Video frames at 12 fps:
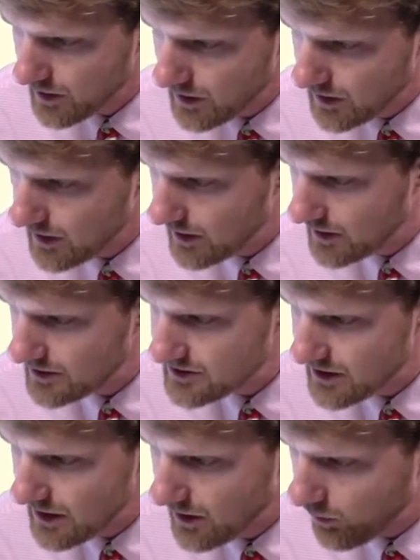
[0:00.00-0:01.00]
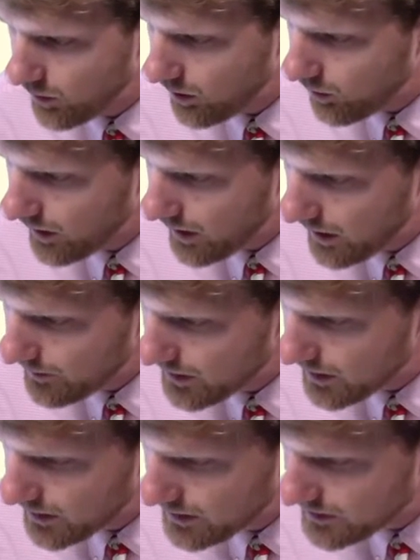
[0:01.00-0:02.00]
is, well, what I'm
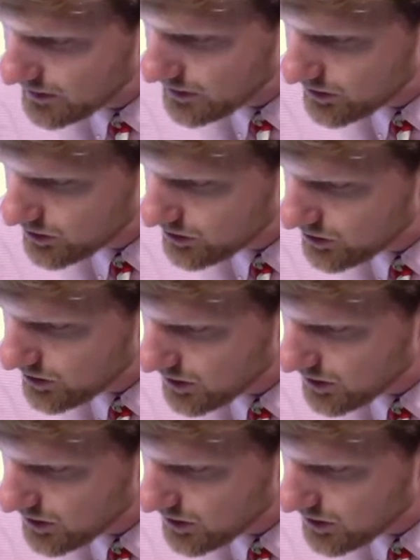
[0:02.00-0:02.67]
going to do,